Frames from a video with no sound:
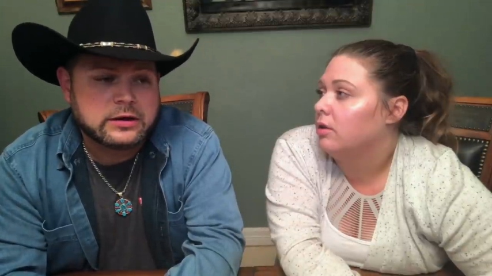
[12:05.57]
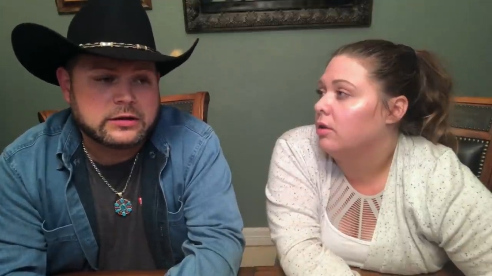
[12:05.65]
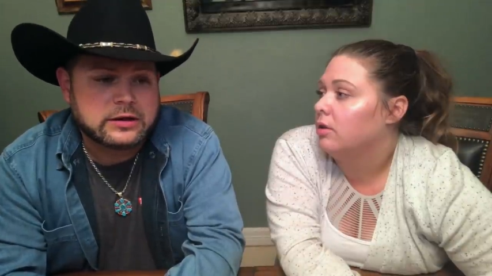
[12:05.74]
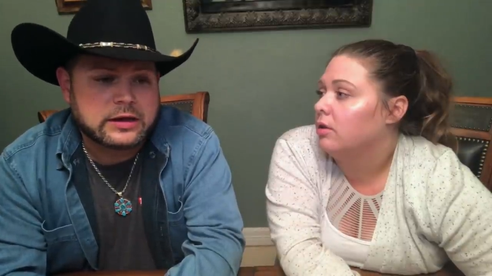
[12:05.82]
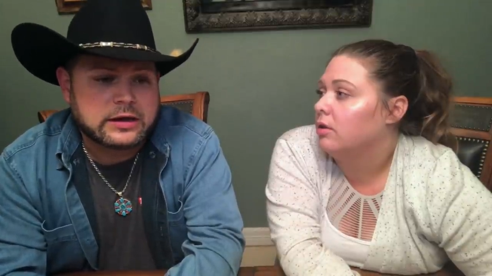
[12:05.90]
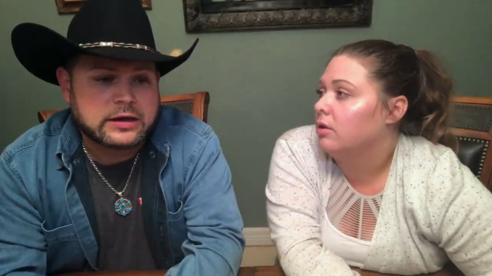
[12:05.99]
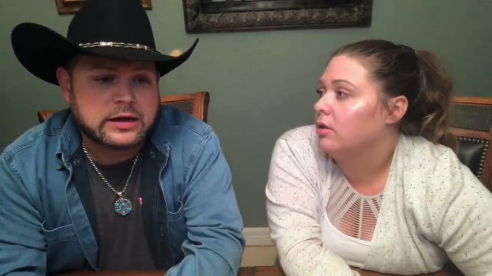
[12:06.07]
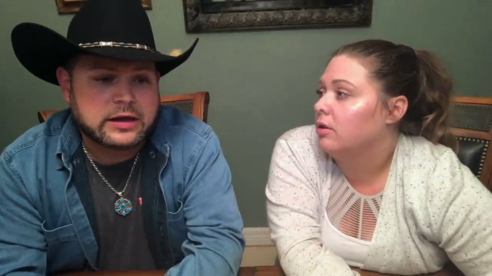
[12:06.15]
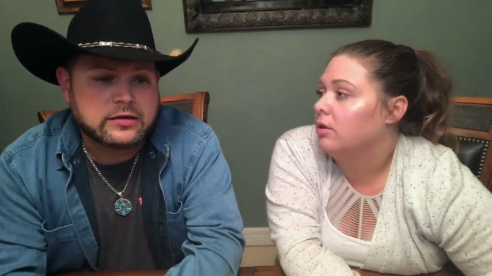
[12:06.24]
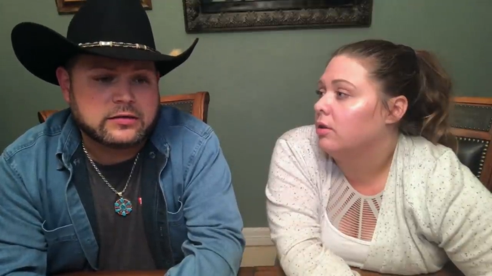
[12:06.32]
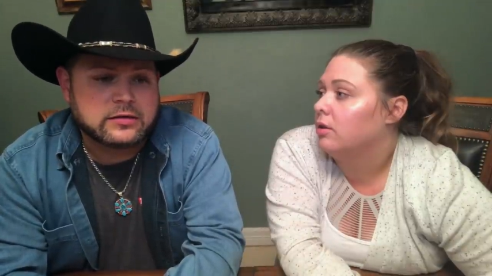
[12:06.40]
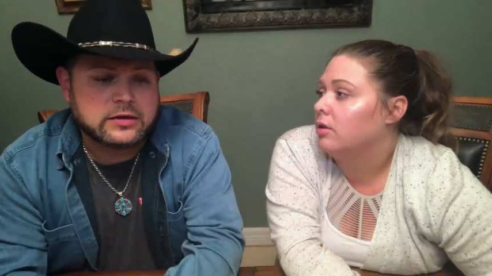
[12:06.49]
Speaker 1: that
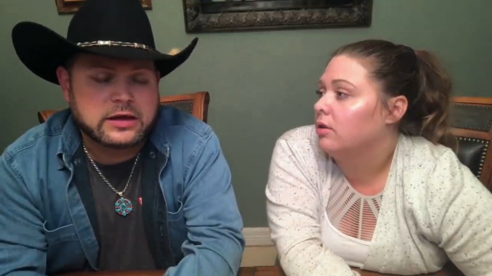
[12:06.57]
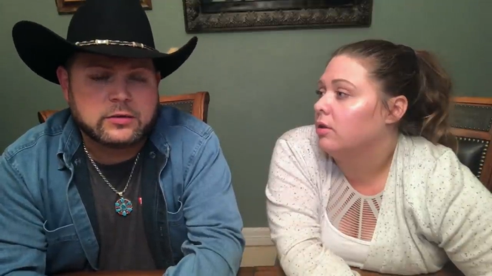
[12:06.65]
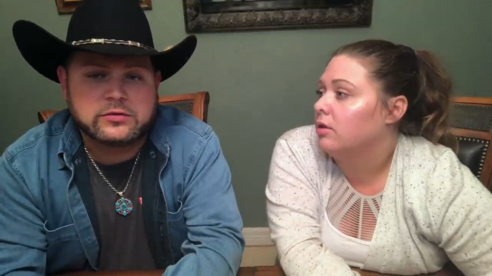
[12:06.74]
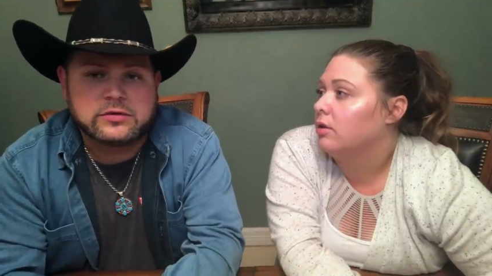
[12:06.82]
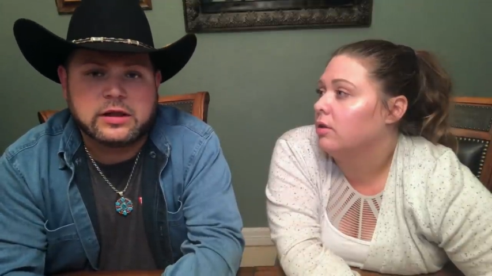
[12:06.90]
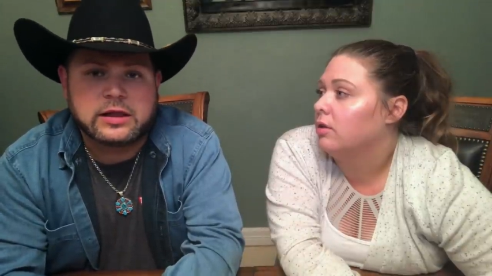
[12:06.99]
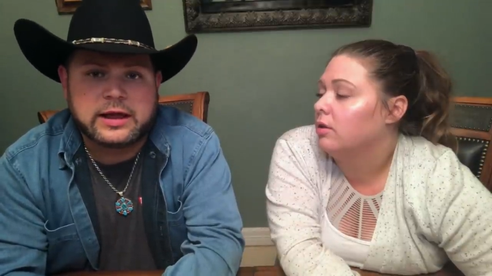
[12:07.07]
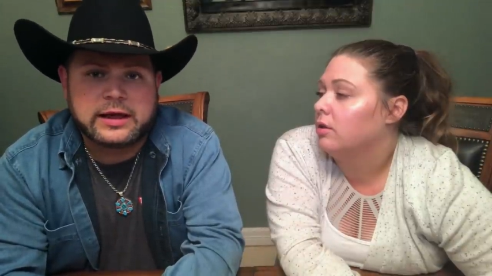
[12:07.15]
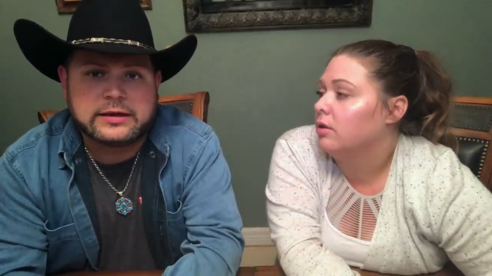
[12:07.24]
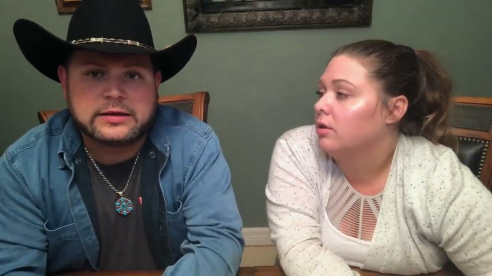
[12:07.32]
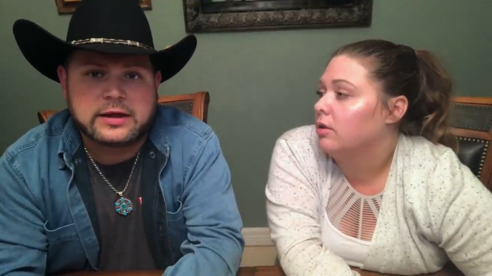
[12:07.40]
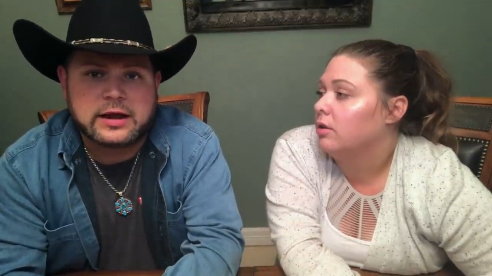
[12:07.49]
he's he was
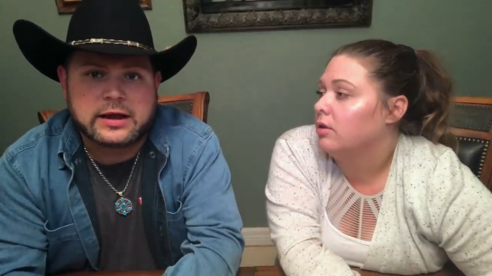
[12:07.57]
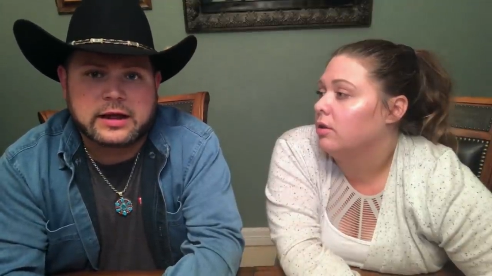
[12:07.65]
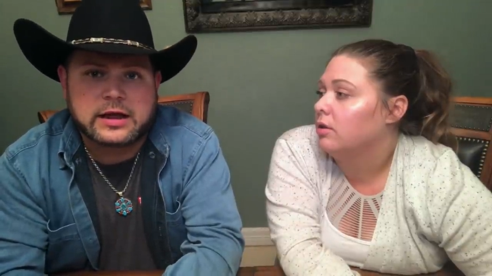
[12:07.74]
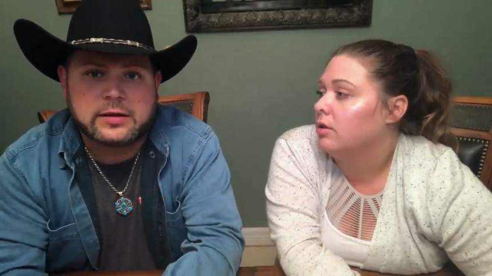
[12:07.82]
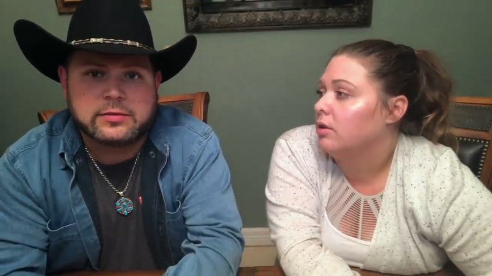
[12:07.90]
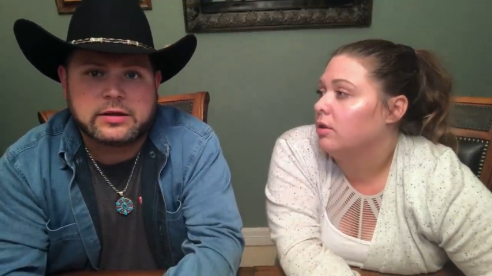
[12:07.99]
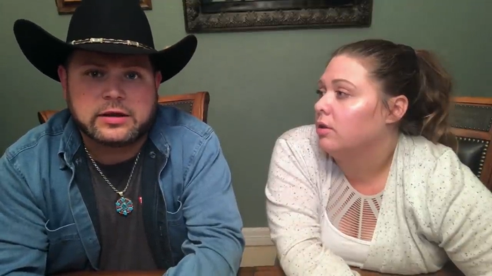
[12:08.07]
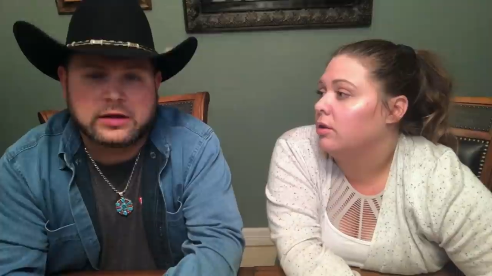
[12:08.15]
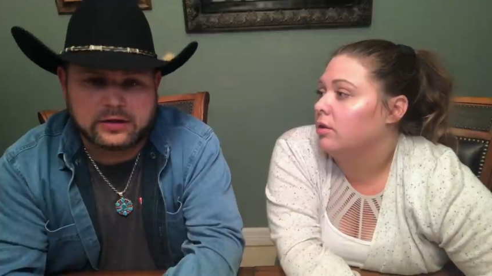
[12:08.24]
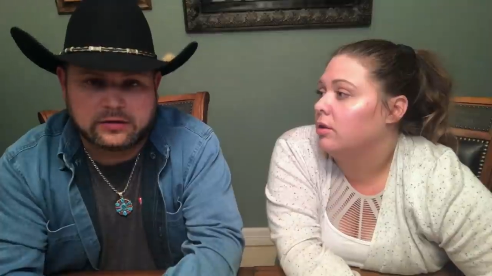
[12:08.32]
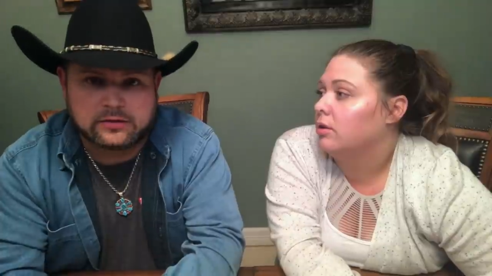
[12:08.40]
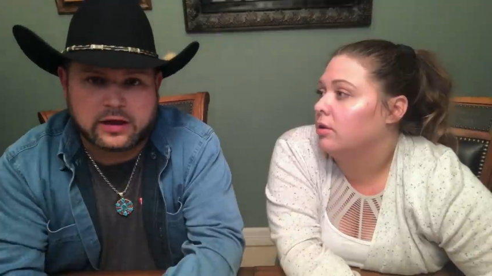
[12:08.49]
glad that I came into
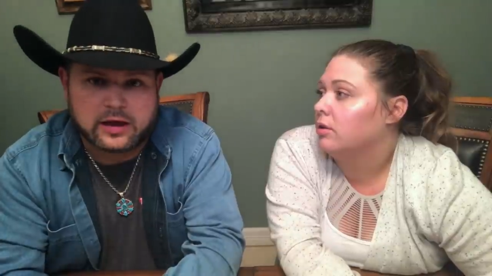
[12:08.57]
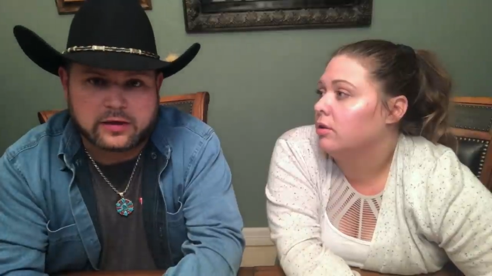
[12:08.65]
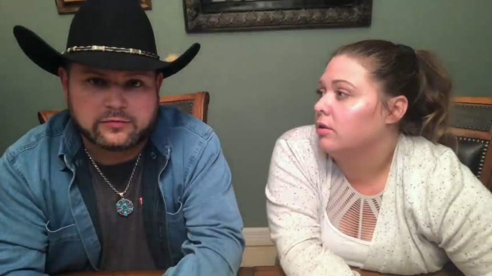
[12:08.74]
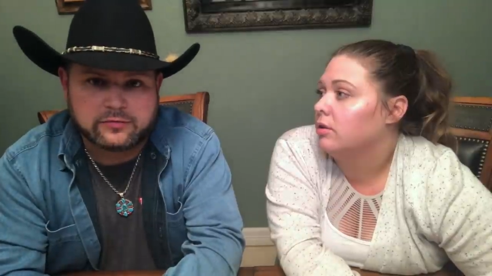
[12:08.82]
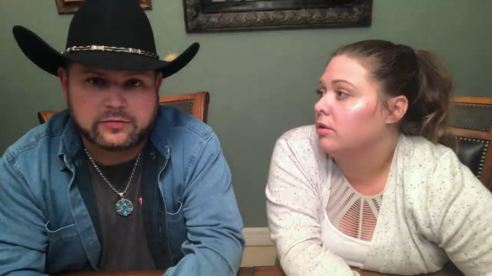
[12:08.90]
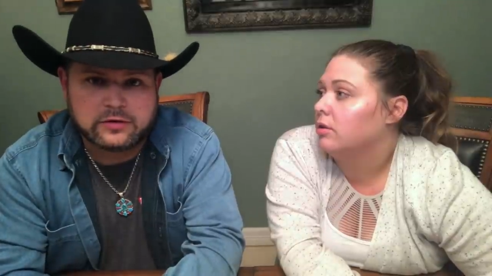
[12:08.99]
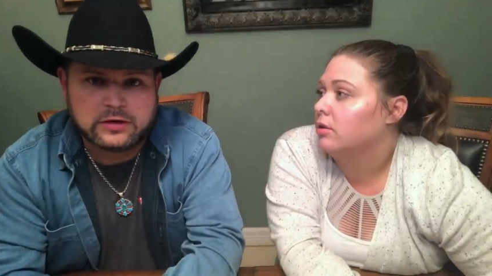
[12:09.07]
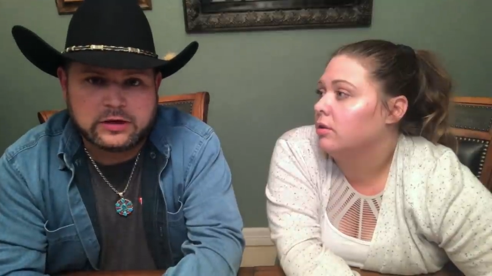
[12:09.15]
his life